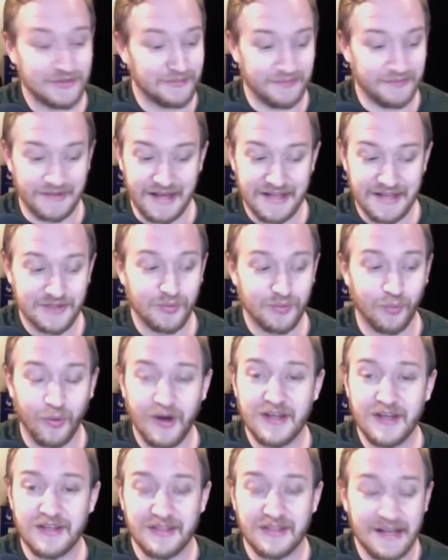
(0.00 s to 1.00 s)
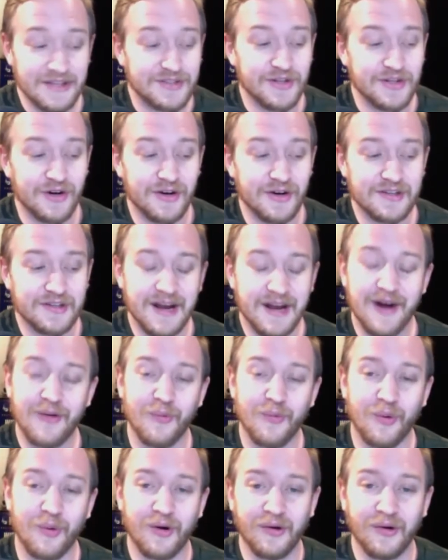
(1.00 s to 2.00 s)
that's what, that's your entire
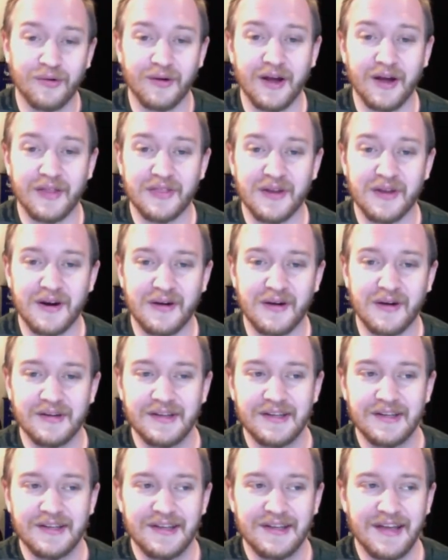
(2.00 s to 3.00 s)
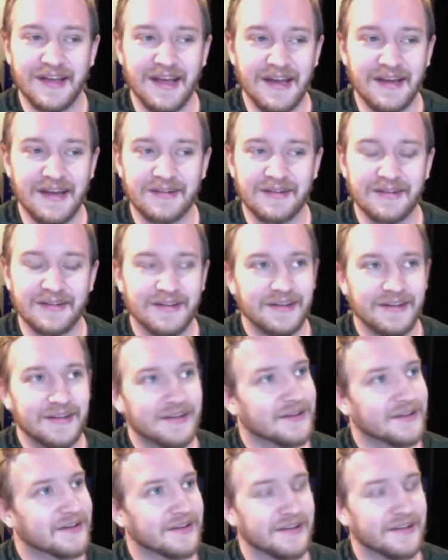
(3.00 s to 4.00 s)
world right there. And
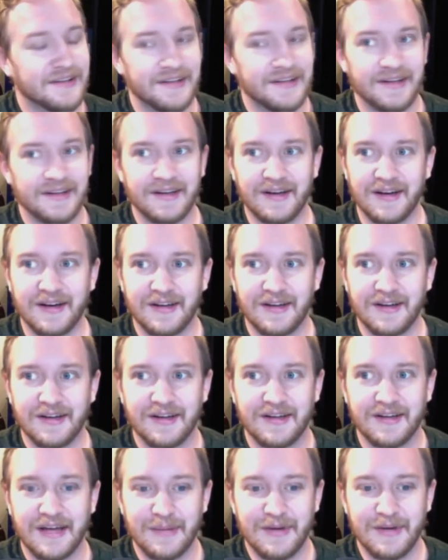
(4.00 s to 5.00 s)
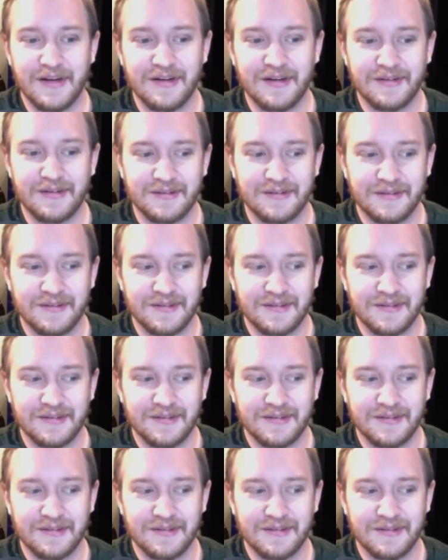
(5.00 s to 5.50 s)
I mean,